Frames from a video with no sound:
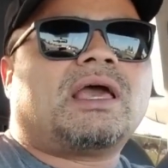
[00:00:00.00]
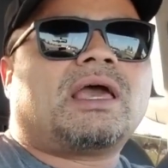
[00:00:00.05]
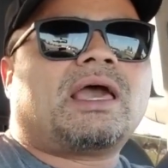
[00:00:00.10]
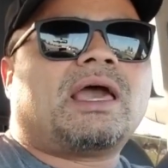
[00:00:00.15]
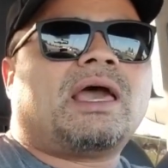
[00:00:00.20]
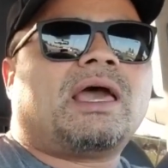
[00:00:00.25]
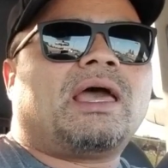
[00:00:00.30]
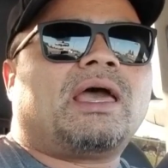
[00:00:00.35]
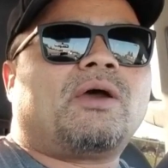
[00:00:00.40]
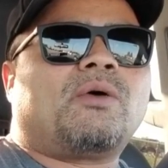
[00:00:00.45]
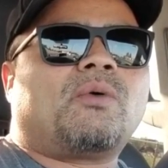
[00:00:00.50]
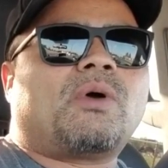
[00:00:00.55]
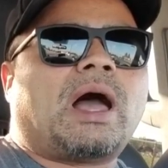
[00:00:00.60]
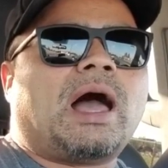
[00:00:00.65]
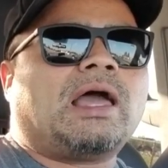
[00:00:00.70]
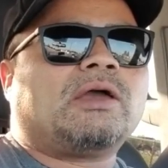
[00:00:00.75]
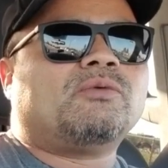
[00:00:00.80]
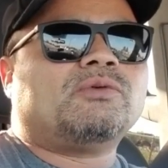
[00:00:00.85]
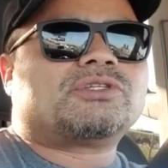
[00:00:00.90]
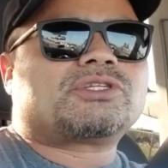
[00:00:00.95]

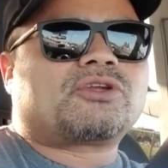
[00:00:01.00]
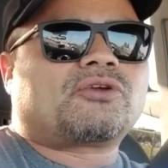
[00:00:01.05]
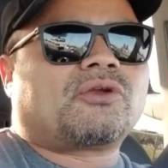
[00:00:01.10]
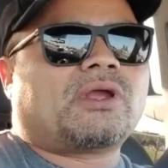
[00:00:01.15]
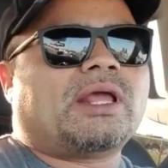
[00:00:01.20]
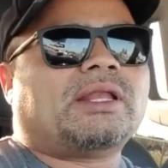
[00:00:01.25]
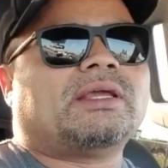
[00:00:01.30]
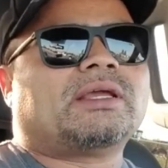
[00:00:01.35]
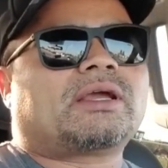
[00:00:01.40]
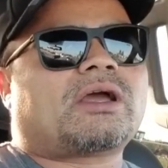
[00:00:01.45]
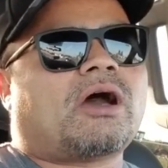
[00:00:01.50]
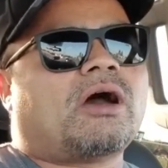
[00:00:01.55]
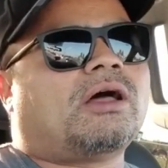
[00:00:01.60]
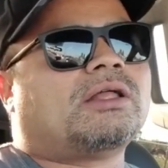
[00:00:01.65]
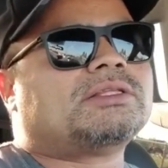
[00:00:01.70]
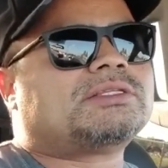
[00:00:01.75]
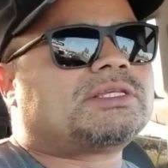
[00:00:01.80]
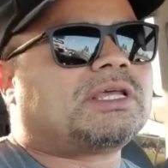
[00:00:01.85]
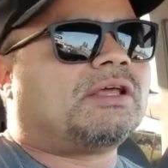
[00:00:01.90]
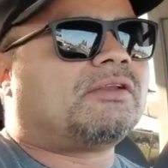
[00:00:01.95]
I was creating
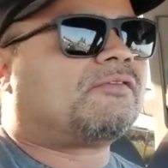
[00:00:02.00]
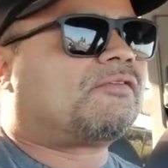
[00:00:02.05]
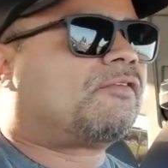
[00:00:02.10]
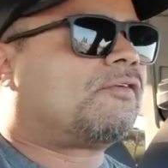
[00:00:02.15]
content